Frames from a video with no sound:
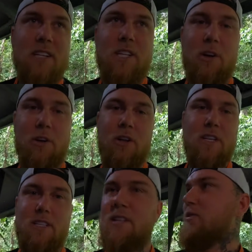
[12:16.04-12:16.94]
So we've got
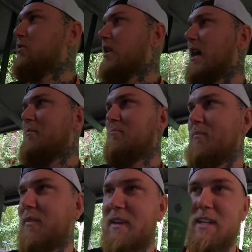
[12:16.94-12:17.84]
this little um,
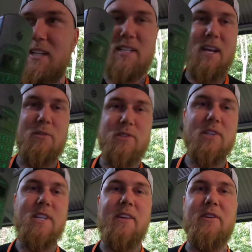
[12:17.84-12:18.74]
thing that tells
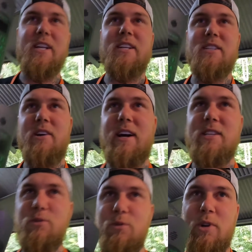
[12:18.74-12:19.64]
us everything. So our
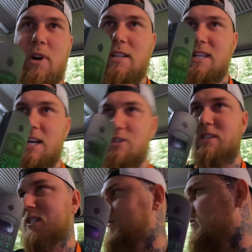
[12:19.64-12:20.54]
tour guide's
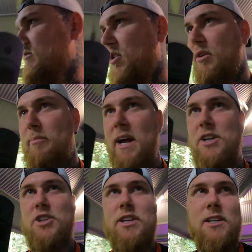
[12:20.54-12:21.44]
actually on a
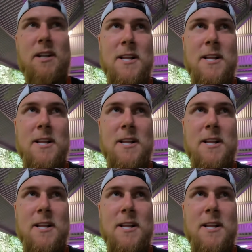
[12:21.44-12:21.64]
budget.